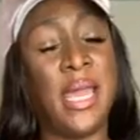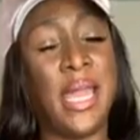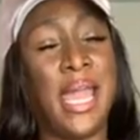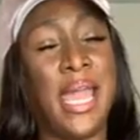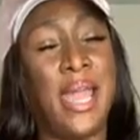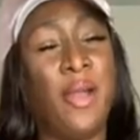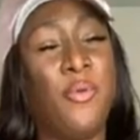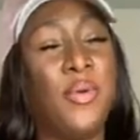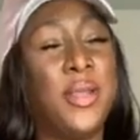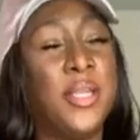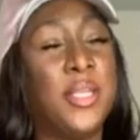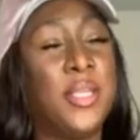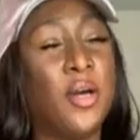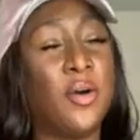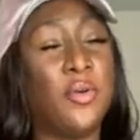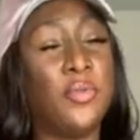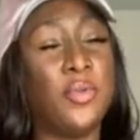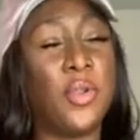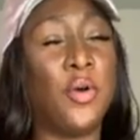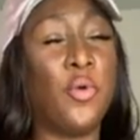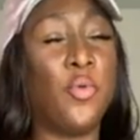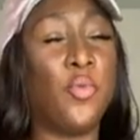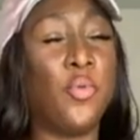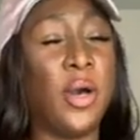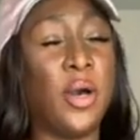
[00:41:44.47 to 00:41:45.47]
and we don't
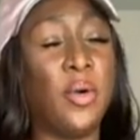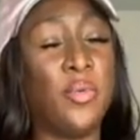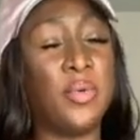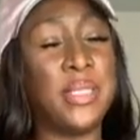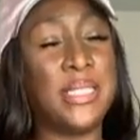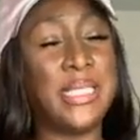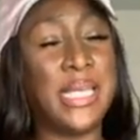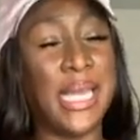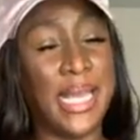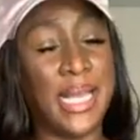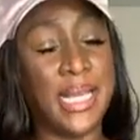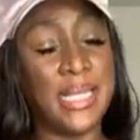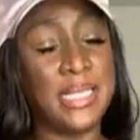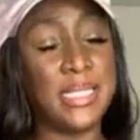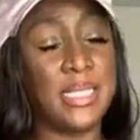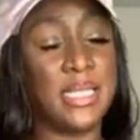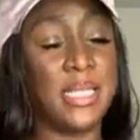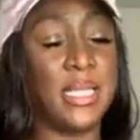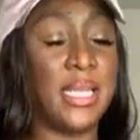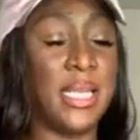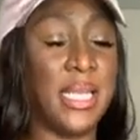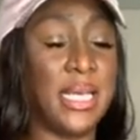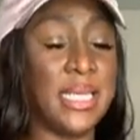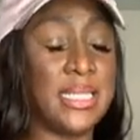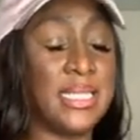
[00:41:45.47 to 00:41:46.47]
know what would take us to
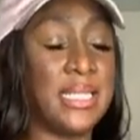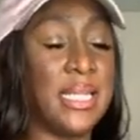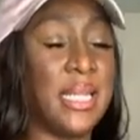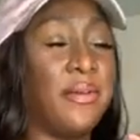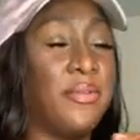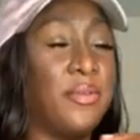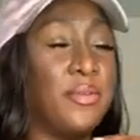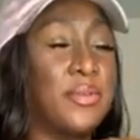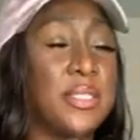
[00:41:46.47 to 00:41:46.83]
the next level.